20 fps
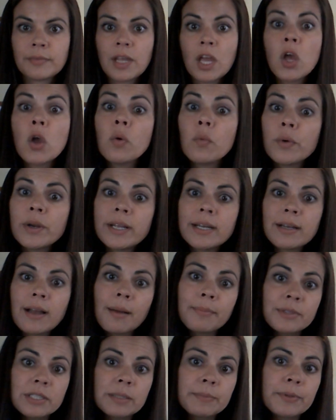When it
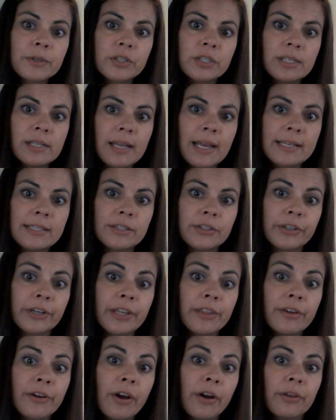comes to personalized
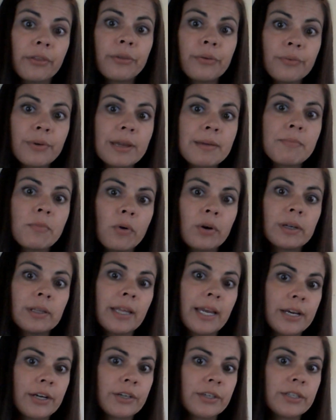learning, there are 3 more
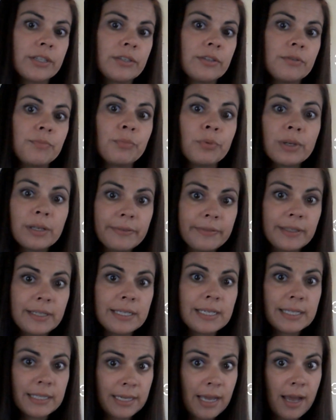layers to briefly
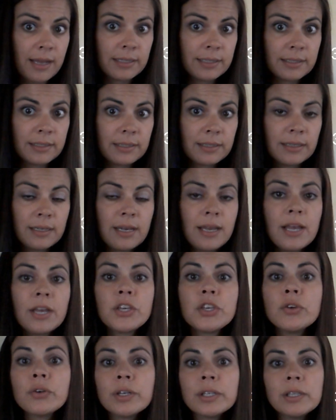discuss.
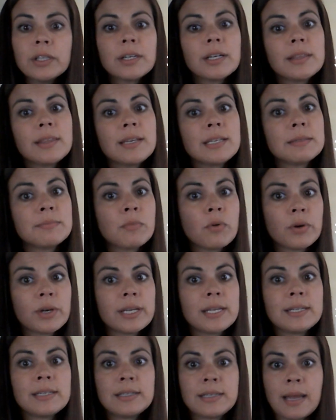You can look at these more
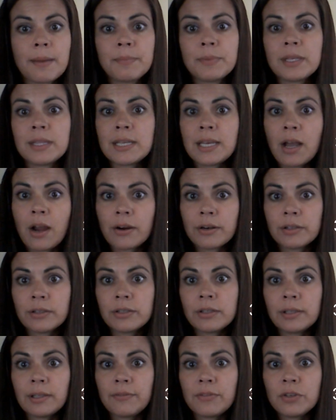in depth in the
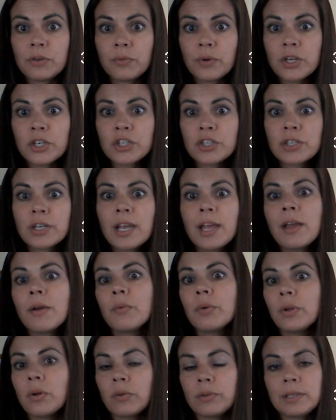article if you wish.
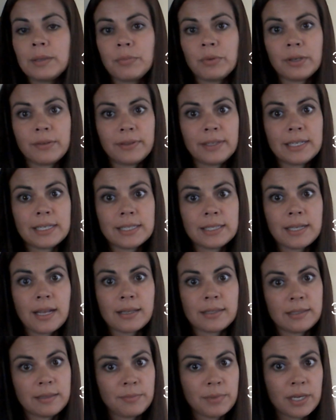We'll only briefly
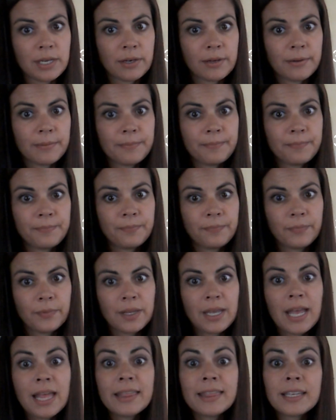discuss them here.
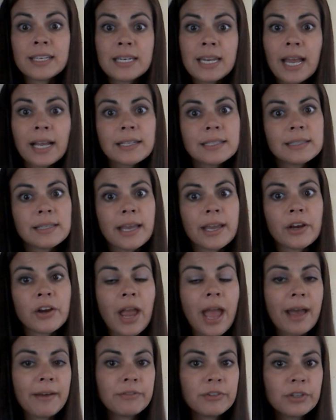The next layer
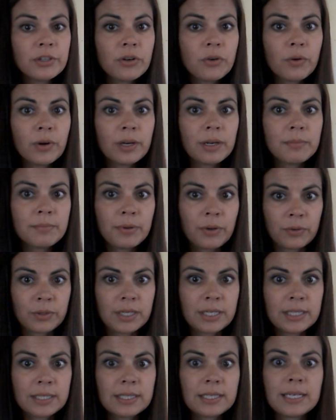after core
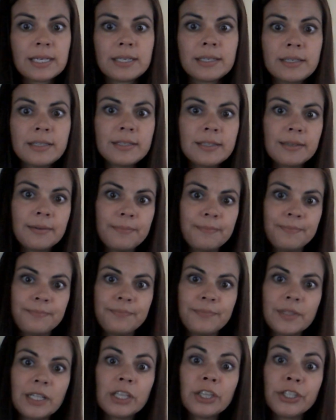components is
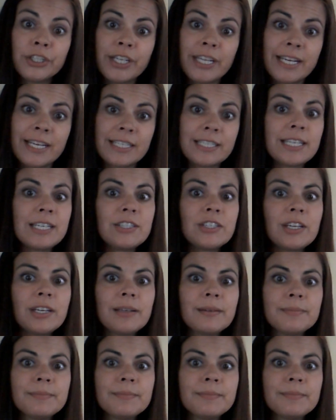learning and teaching.